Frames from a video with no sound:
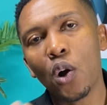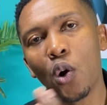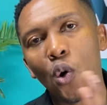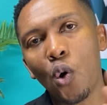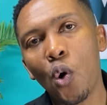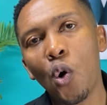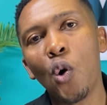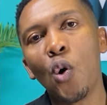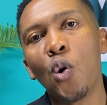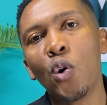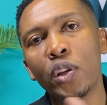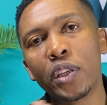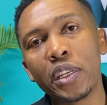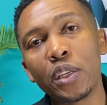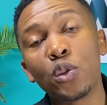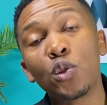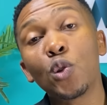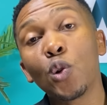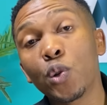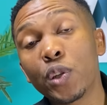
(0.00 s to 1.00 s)
or
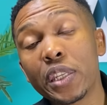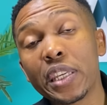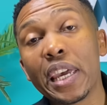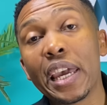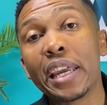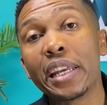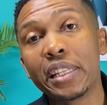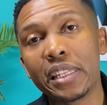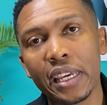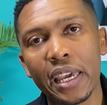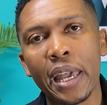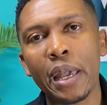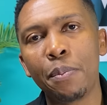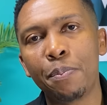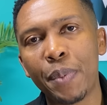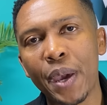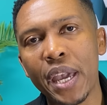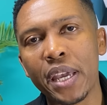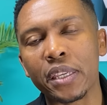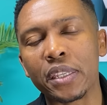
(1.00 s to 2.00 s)
dissociate a
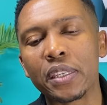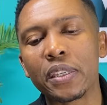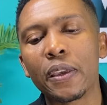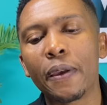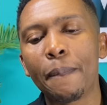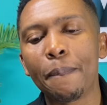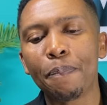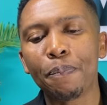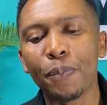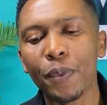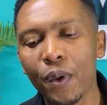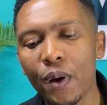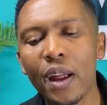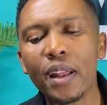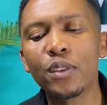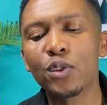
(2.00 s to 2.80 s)
base, right?